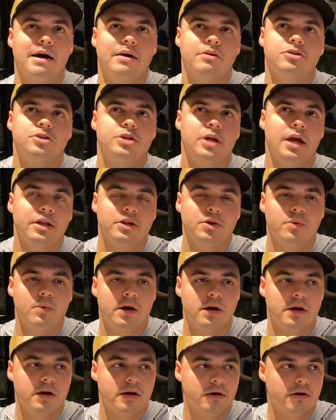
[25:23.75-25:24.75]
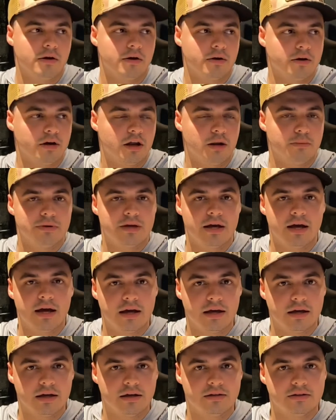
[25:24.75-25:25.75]
January are going to be
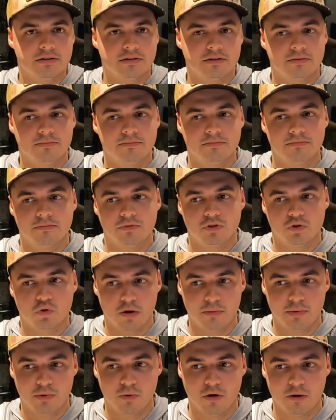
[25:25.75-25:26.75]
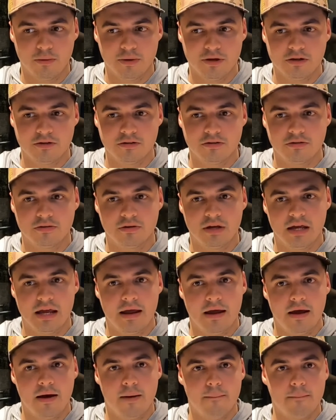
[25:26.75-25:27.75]
eggs, squirmy wormies,
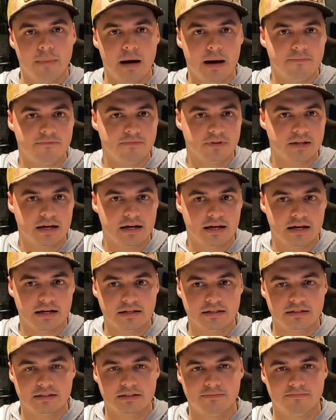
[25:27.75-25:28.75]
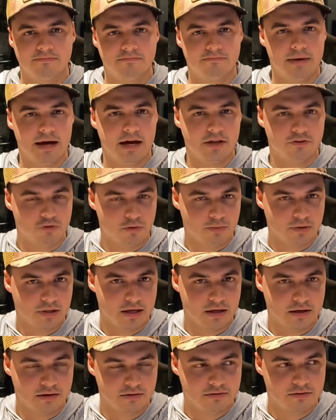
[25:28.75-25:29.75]
mott flies,
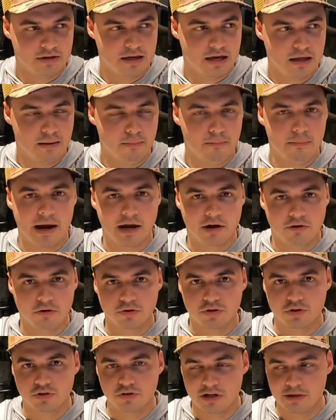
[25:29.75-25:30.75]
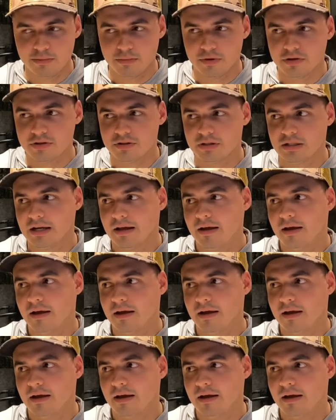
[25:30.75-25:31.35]
patchworm eggs, and micro streamers.